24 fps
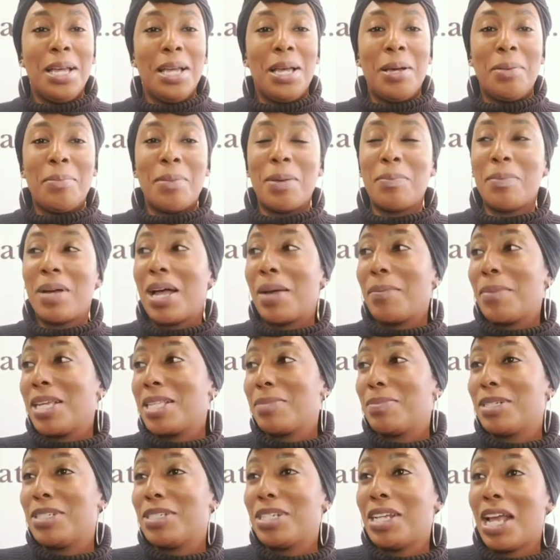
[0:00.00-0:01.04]
My mom has
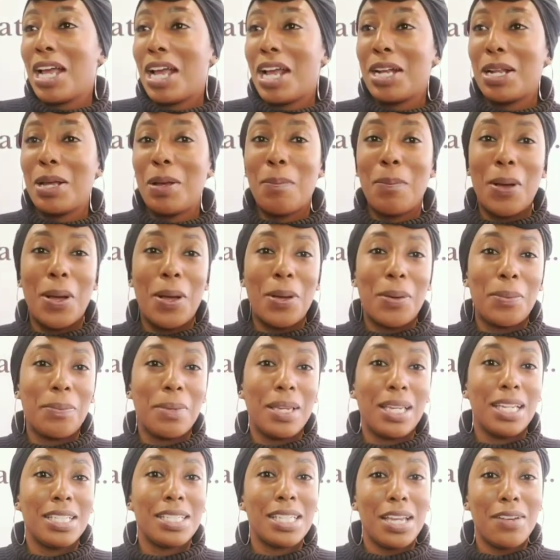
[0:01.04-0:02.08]
been checking up on
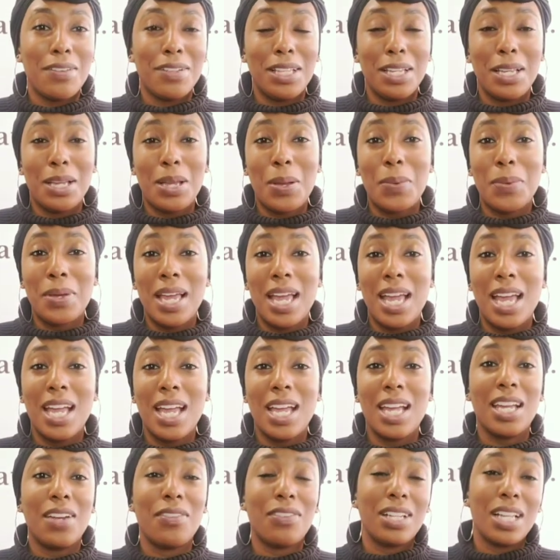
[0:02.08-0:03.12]
me. Is everything
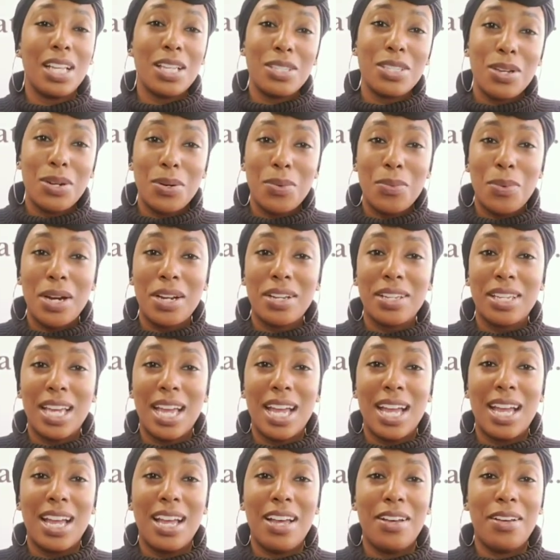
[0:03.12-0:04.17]
okay? Everything's gonna work
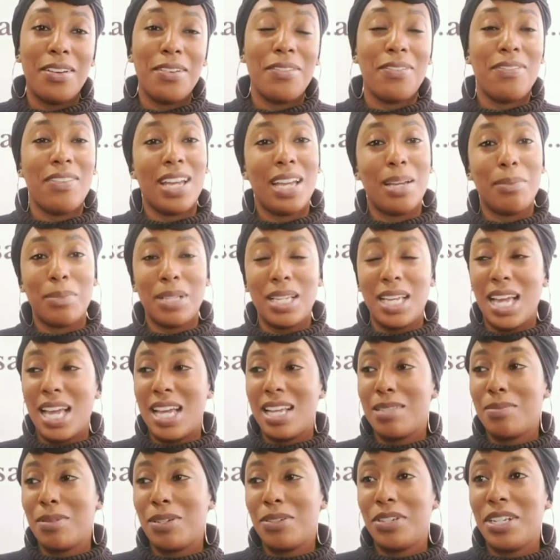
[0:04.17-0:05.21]
out. Family has
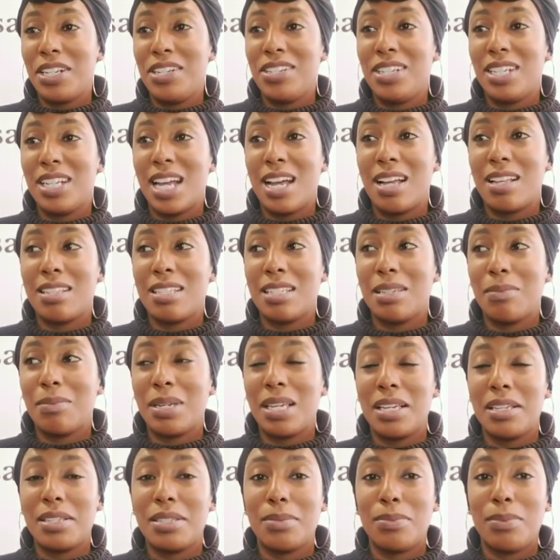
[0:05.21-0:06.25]
been reaching out to
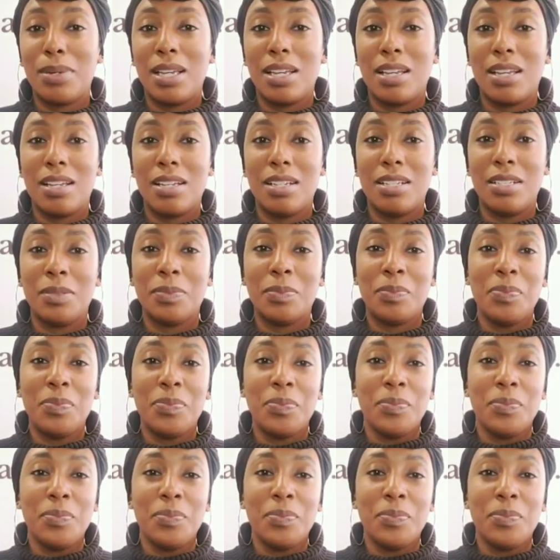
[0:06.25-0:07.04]
me as well.